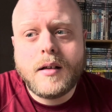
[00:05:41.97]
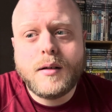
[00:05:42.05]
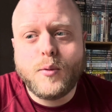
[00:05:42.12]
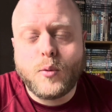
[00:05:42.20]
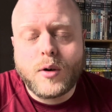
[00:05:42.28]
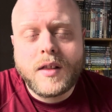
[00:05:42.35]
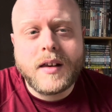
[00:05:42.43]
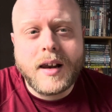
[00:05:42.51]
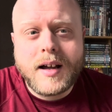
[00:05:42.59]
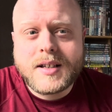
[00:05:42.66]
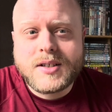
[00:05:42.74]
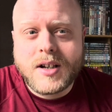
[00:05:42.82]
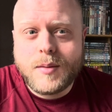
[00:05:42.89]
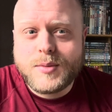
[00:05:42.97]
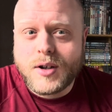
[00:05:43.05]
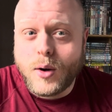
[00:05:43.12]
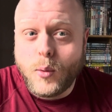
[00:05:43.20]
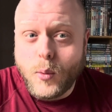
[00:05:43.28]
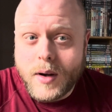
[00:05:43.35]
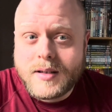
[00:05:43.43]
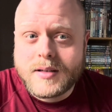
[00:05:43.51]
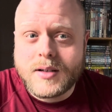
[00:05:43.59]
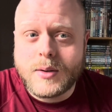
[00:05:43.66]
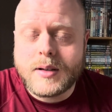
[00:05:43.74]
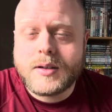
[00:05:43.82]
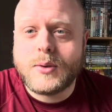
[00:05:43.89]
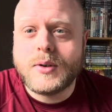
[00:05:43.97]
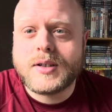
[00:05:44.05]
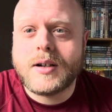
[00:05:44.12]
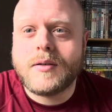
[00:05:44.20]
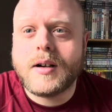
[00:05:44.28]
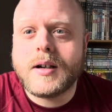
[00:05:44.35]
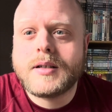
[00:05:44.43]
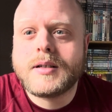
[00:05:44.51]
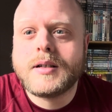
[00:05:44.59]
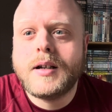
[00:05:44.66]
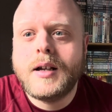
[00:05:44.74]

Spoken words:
one of the last times that I went to Toys R Us,